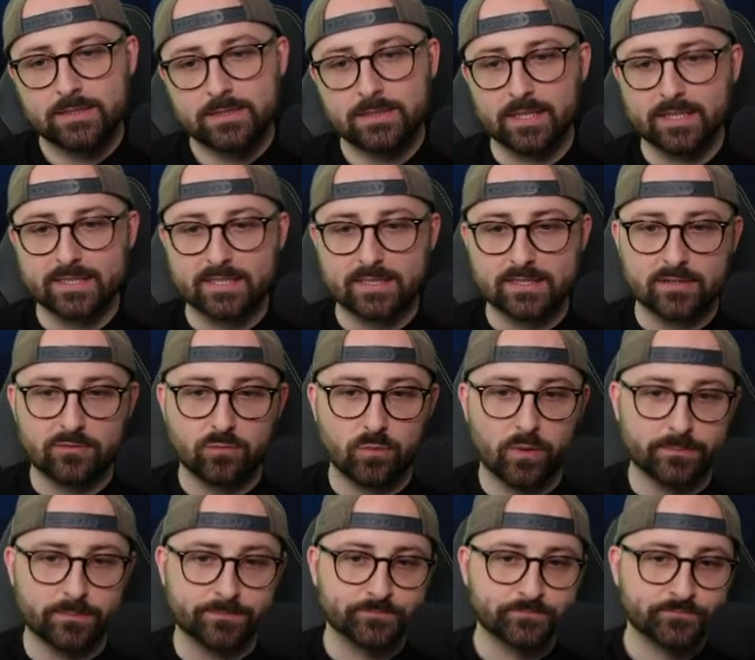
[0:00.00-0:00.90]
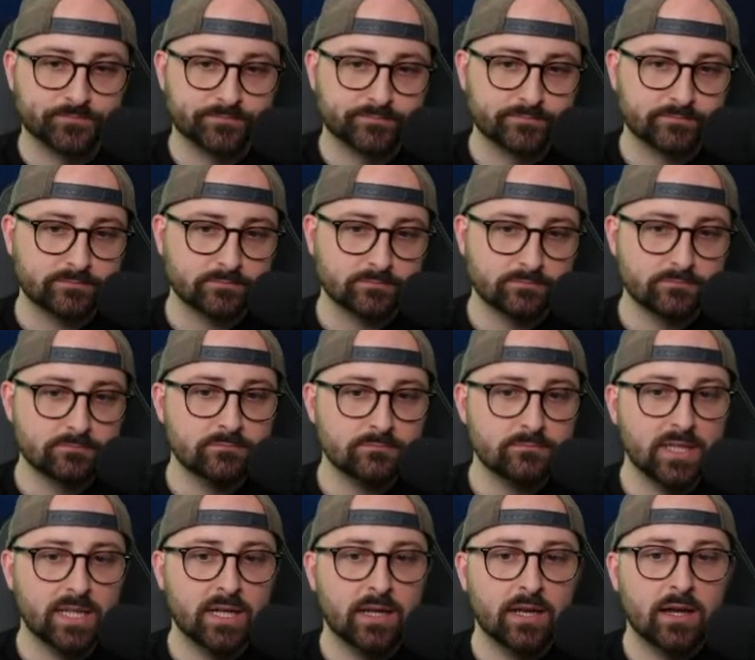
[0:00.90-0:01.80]
Oh, that's a tough one.
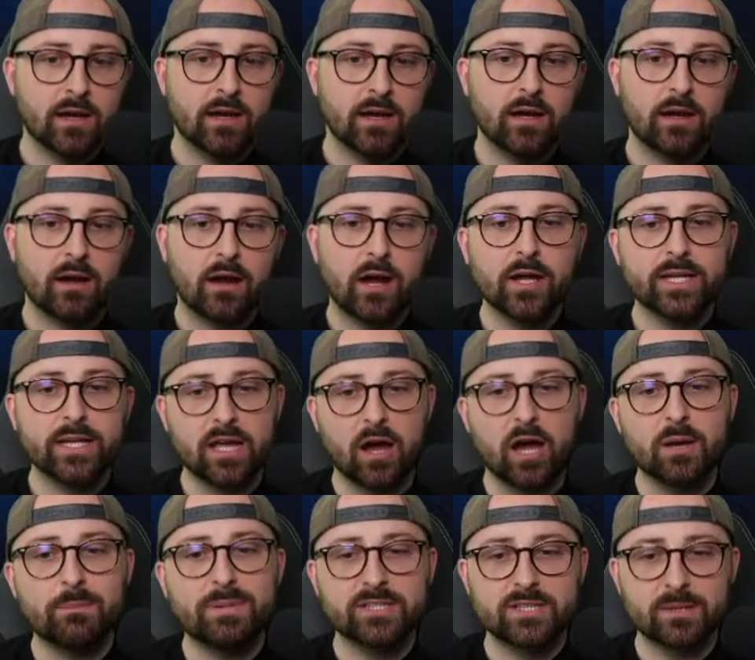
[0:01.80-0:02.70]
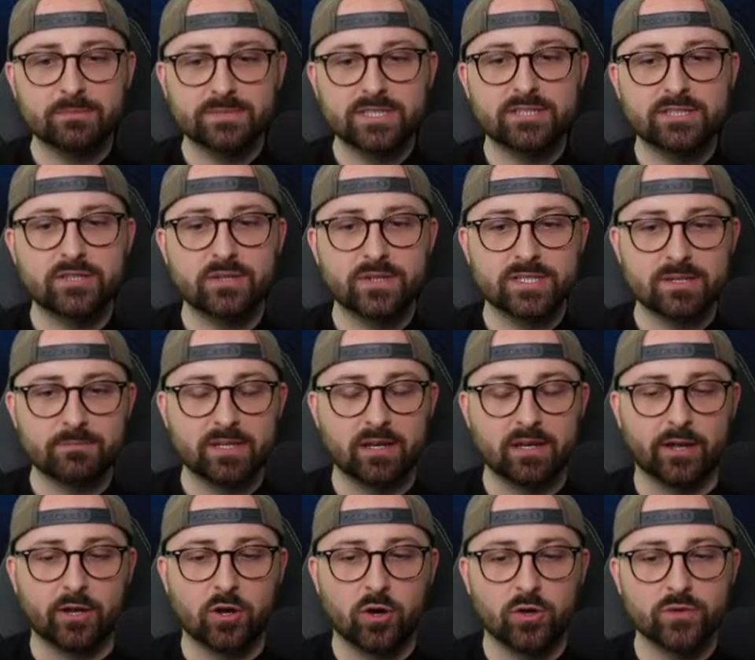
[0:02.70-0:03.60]
Yeah, I'd be tempted to do
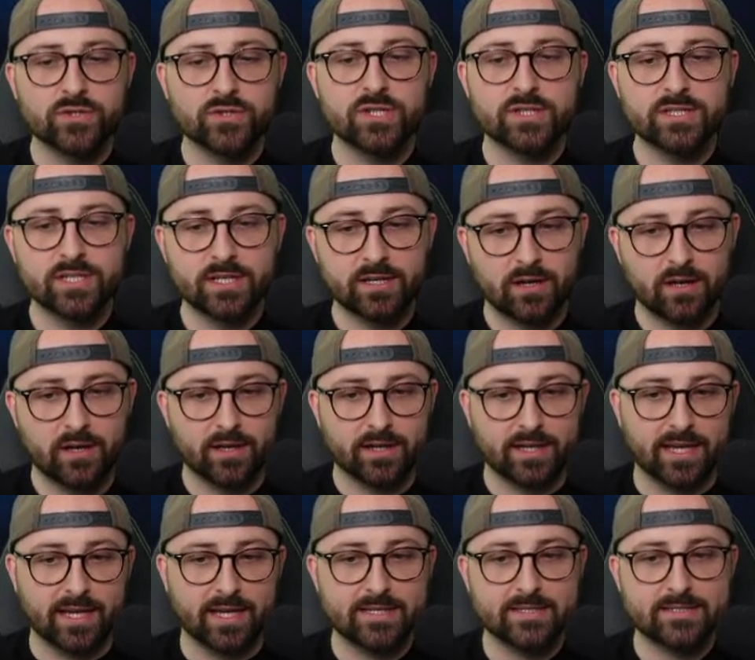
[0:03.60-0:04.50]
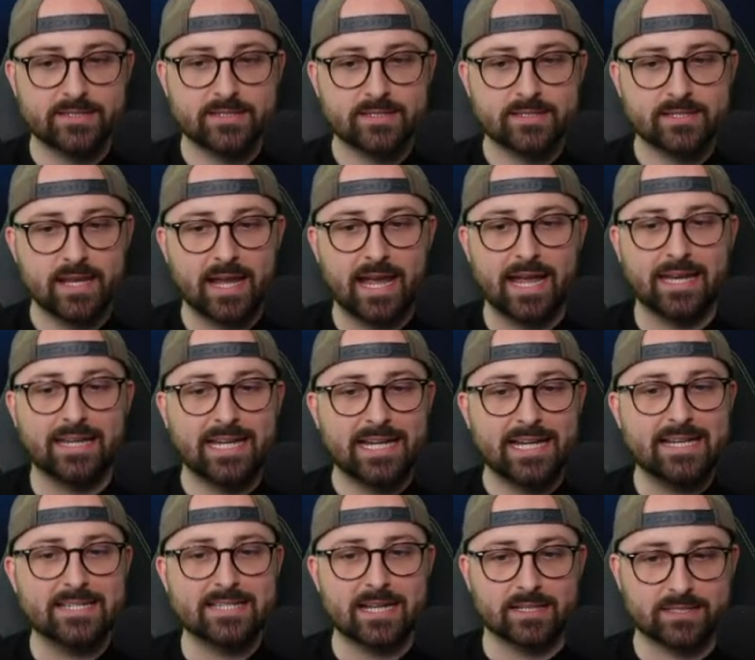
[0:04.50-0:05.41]
something like Concert to Kirkes and
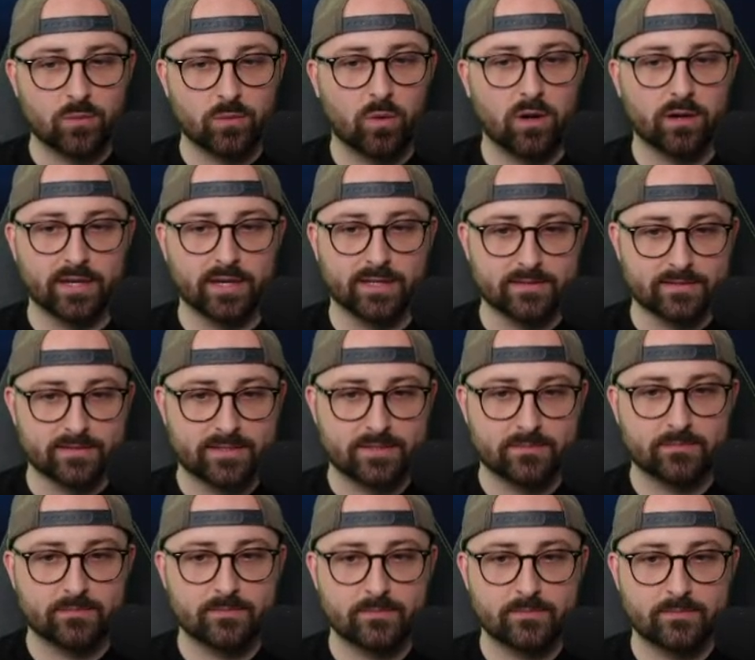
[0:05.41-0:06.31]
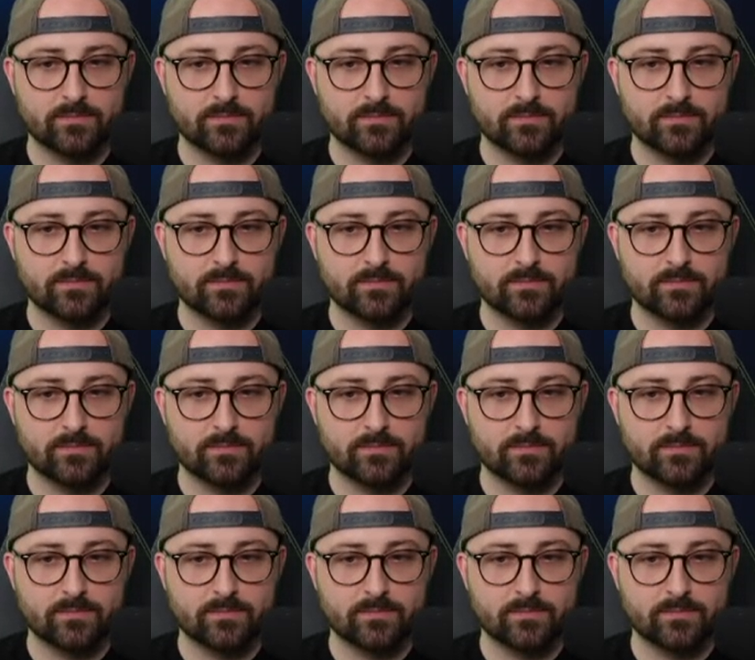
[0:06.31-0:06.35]
Isak to Watkins